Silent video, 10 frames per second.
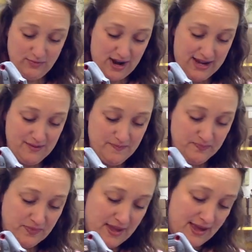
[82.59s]
right?
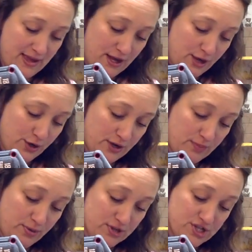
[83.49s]
You're going
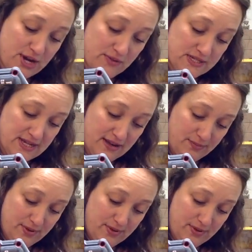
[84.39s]
to push down the tip.